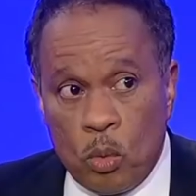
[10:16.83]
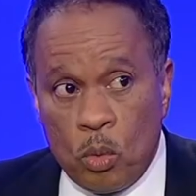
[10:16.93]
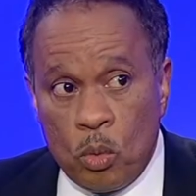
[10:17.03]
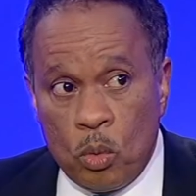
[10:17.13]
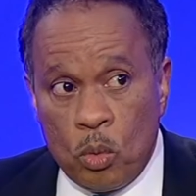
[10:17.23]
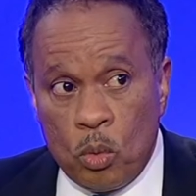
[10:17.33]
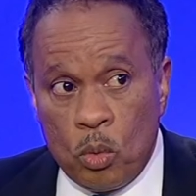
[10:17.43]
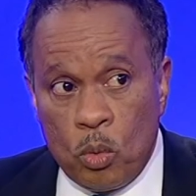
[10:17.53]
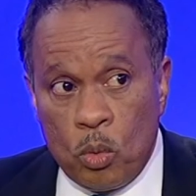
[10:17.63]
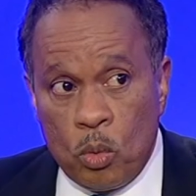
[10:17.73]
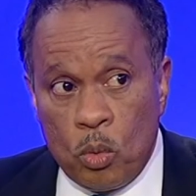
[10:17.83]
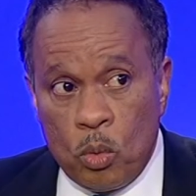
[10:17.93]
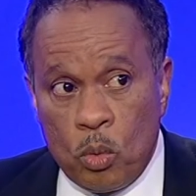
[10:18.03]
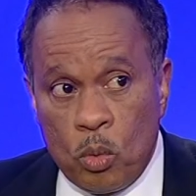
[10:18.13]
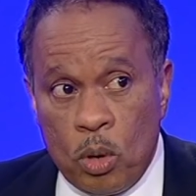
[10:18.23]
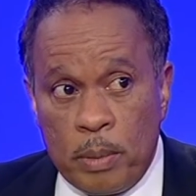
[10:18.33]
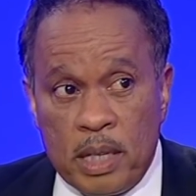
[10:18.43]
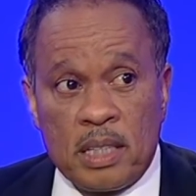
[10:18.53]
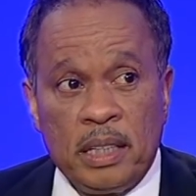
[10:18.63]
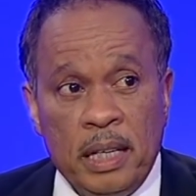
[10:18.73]
nations never had a woman
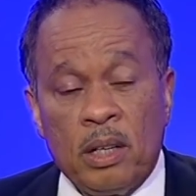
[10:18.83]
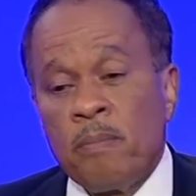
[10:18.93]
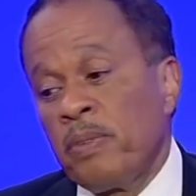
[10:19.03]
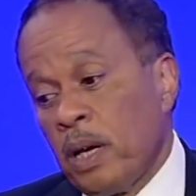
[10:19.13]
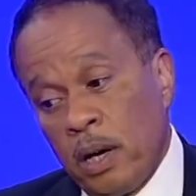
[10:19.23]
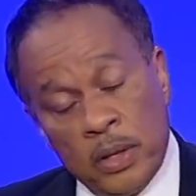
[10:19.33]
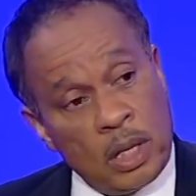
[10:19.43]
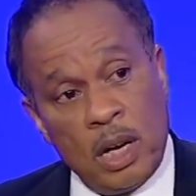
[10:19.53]
as leader. Other